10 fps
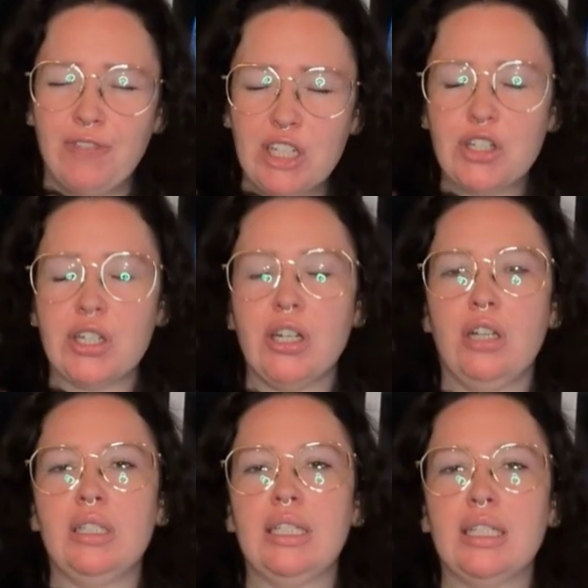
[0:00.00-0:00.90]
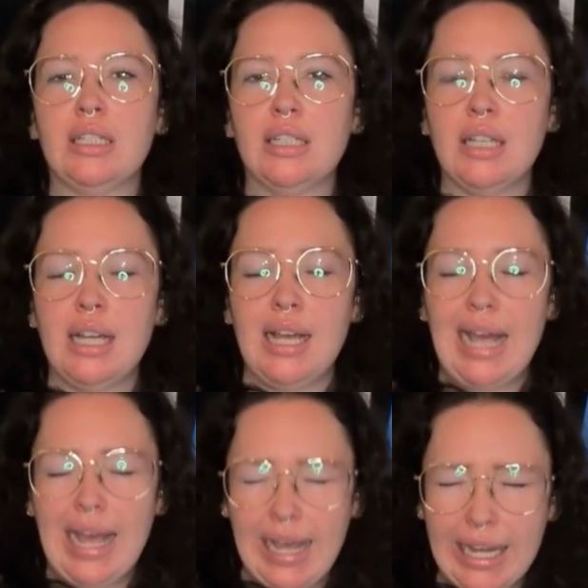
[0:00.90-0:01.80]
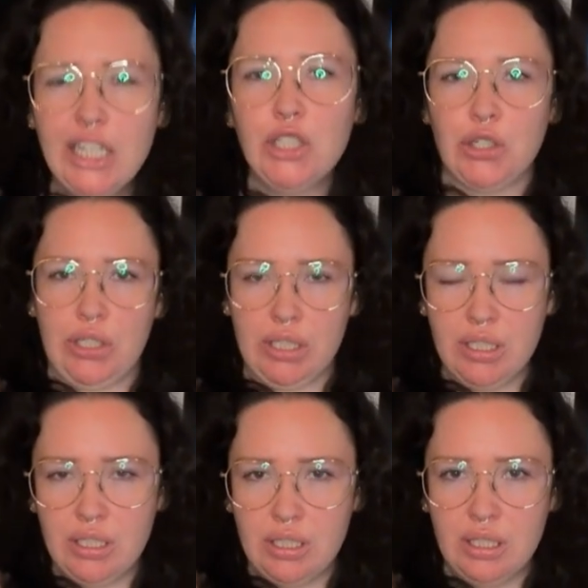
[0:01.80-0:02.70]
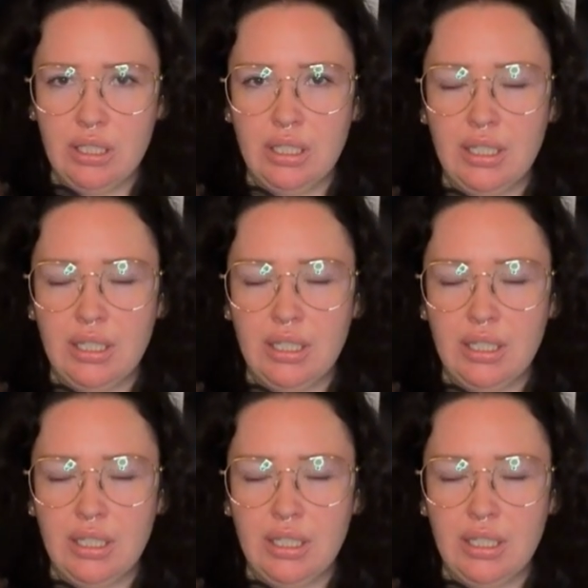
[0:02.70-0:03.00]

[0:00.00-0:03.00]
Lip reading: vitriolic hatred,